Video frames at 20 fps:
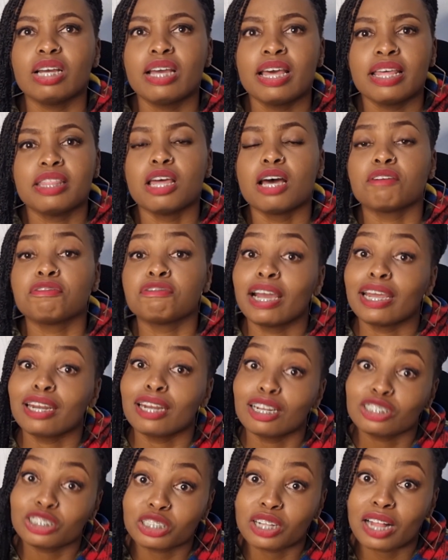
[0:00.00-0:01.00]
the
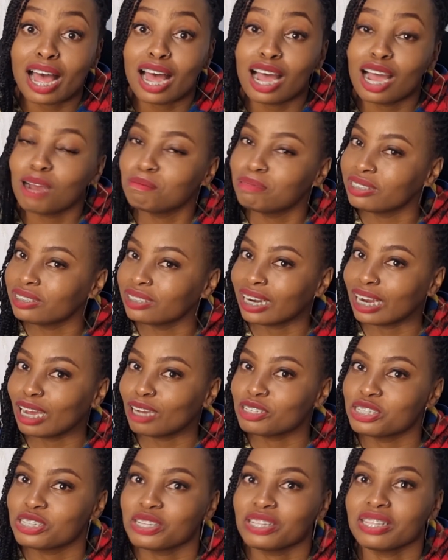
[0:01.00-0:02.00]
Financial Hub. Shout
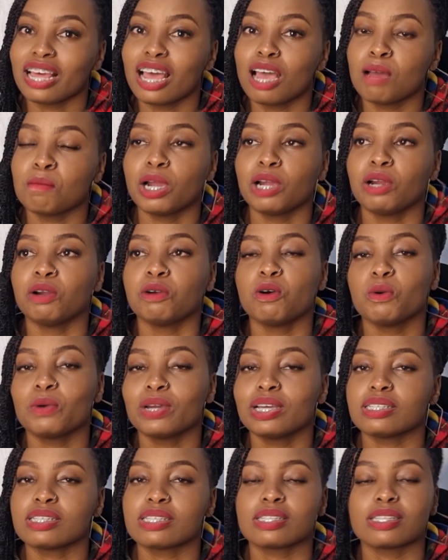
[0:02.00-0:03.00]
out to them.
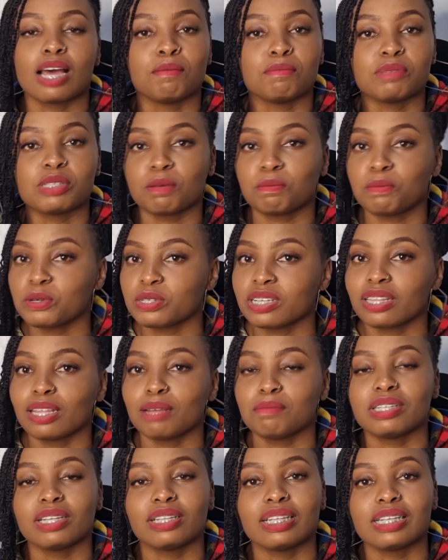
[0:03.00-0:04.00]
I'm supporting
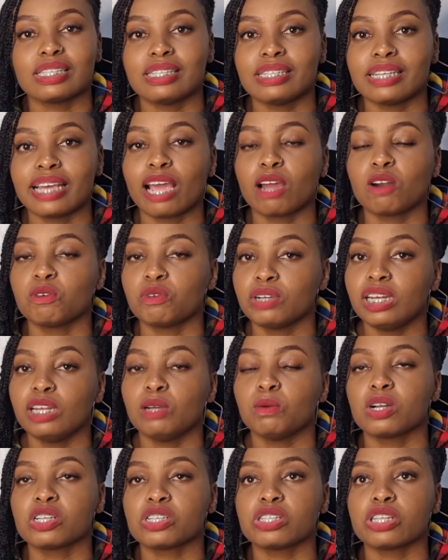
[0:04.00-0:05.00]
them till this day. I really
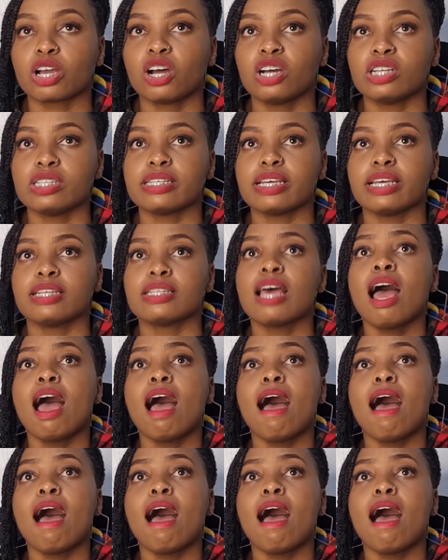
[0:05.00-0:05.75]
watch the content.